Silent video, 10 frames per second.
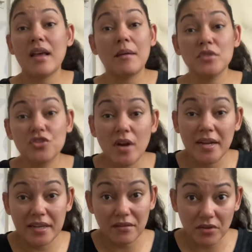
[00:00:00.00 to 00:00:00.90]
I'm just trying
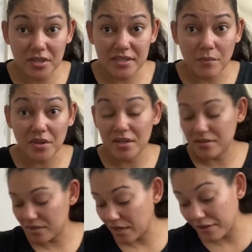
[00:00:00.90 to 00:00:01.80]
to get rid of some of this
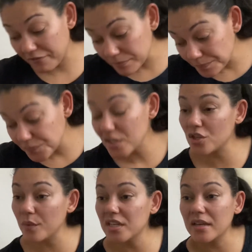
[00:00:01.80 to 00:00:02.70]
stuff.
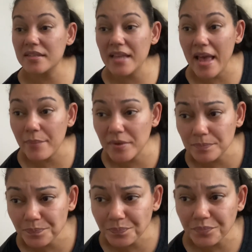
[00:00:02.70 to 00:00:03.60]
So it does
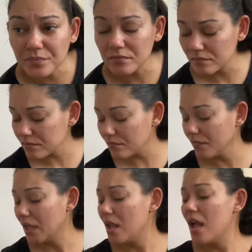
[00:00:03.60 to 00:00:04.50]
happen.
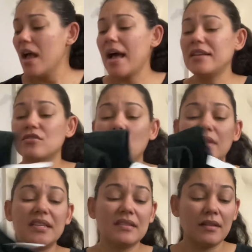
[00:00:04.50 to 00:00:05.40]
I sold
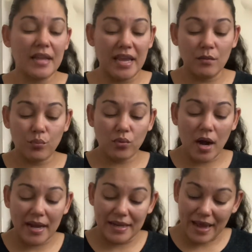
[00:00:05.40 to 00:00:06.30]
these Lane
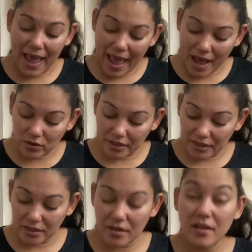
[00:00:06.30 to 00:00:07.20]
Bryant
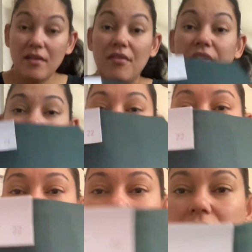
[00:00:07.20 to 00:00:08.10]
Allie, the
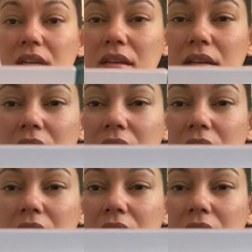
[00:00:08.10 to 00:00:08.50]
Allie